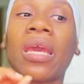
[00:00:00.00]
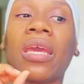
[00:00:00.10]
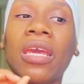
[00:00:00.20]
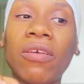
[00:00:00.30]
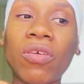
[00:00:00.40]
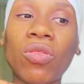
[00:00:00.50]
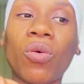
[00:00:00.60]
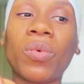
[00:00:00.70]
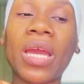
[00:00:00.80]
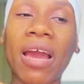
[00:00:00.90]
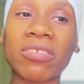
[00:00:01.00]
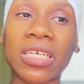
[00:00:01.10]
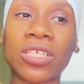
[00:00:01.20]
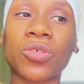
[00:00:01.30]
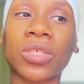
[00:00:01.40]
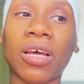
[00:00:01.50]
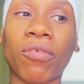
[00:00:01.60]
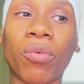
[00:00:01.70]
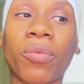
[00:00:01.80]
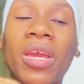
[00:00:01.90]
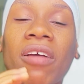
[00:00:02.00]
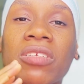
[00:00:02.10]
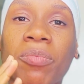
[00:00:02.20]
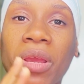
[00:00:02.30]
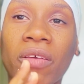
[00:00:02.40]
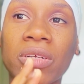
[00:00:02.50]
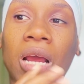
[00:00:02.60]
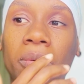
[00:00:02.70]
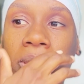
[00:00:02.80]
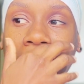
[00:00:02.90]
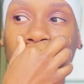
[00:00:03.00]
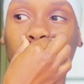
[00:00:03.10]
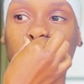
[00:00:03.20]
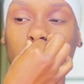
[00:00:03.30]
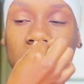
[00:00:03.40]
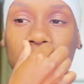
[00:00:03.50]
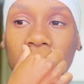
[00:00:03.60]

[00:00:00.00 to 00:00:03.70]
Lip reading: even though we have to get to a level where we have to parent ourselves,